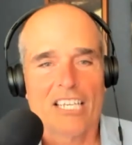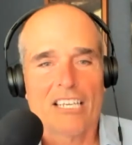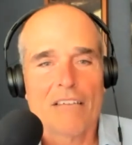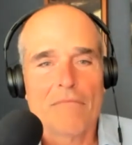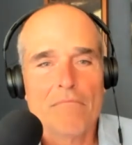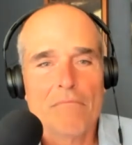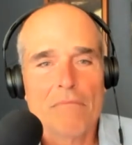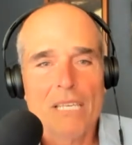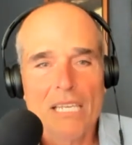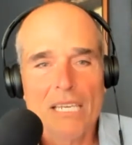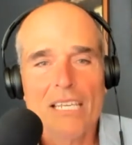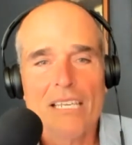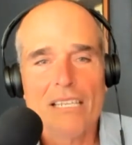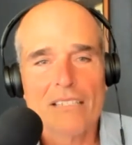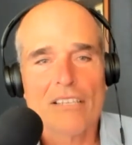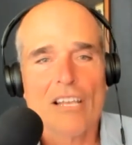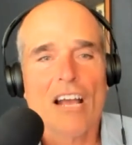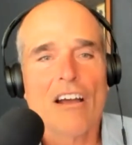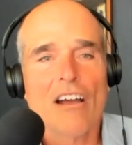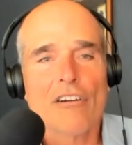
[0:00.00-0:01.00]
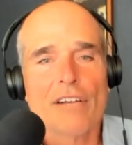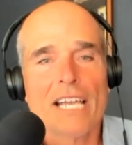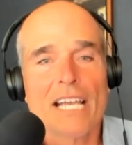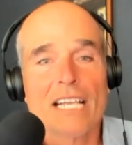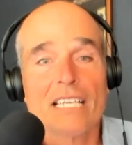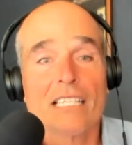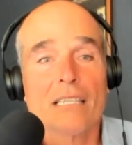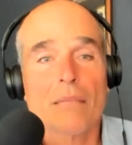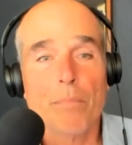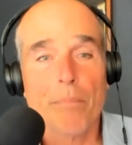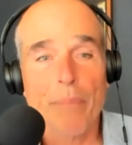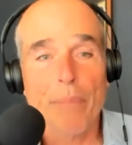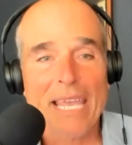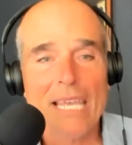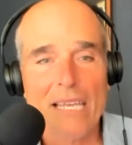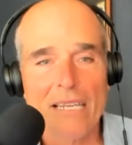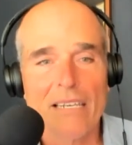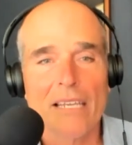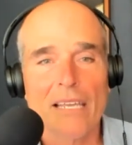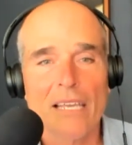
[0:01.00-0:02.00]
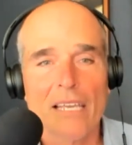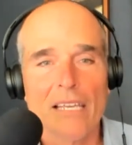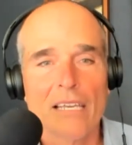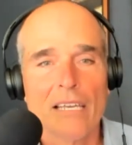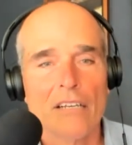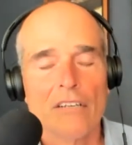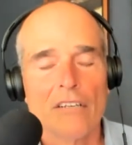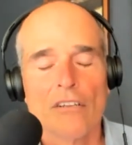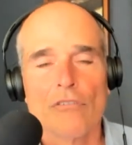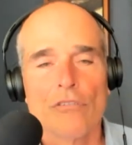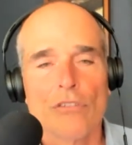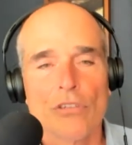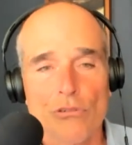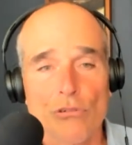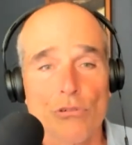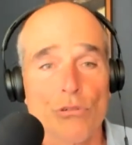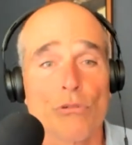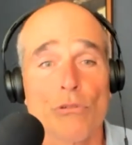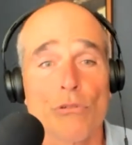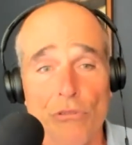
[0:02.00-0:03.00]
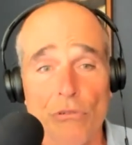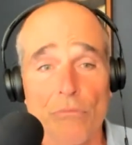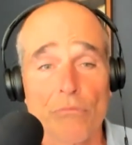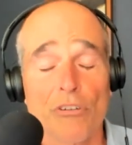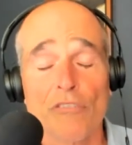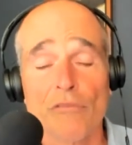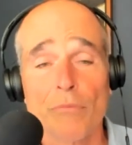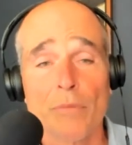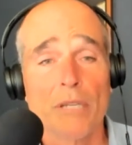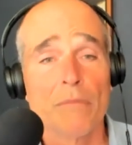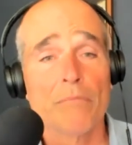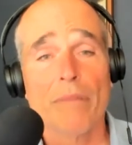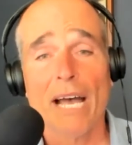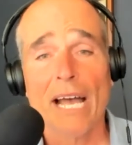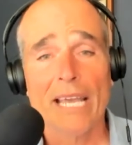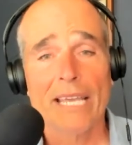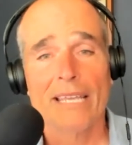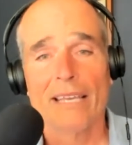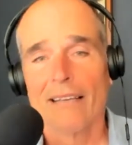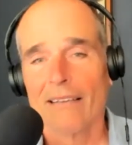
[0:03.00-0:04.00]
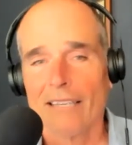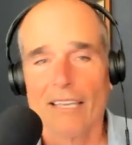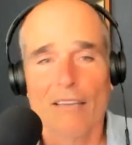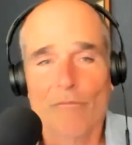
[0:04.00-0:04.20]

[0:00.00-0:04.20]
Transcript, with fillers: comedians are expanding the truther movement by